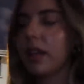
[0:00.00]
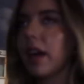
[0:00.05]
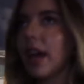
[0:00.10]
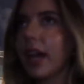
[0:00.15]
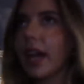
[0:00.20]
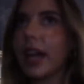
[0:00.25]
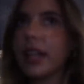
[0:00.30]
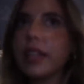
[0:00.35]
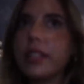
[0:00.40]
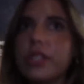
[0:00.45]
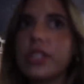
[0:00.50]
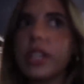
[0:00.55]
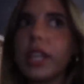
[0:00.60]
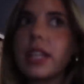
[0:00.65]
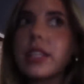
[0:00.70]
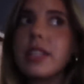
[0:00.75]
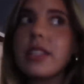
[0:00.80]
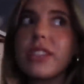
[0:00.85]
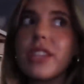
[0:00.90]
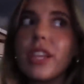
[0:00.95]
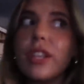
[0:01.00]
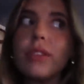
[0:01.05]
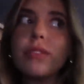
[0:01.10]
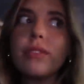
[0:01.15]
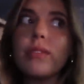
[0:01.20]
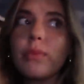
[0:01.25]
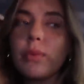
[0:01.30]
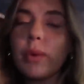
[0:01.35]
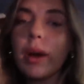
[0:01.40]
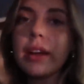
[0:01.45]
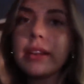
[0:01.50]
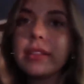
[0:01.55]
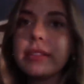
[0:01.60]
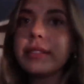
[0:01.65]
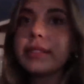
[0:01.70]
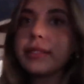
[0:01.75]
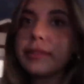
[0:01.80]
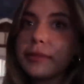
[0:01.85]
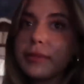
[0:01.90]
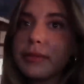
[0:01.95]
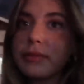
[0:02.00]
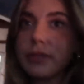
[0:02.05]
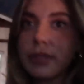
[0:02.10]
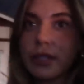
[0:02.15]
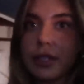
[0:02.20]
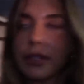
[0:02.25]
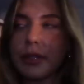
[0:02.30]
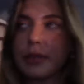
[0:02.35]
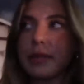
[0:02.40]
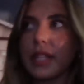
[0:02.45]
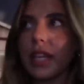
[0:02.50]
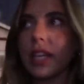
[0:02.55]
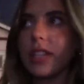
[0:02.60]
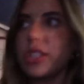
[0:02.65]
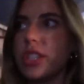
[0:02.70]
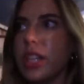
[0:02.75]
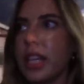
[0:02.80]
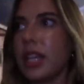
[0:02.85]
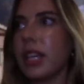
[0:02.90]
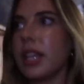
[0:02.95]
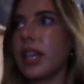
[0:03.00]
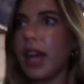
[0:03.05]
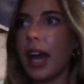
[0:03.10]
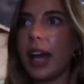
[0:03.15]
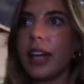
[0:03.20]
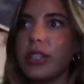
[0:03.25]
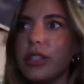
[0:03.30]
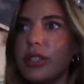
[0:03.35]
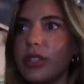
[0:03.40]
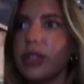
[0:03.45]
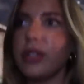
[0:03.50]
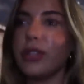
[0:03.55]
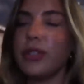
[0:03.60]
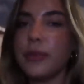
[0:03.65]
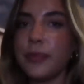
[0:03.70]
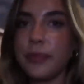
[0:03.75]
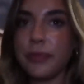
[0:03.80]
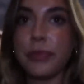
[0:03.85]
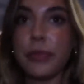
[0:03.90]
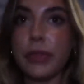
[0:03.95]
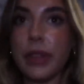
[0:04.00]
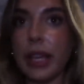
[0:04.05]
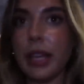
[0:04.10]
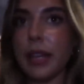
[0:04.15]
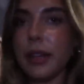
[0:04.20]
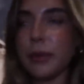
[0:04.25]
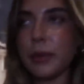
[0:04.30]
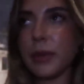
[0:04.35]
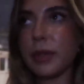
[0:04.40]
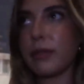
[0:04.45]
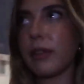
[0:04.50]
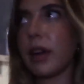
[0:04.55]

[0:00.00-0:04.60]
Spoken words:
I had a chicken dish and while it was really good, it was like a chicken cashew thing with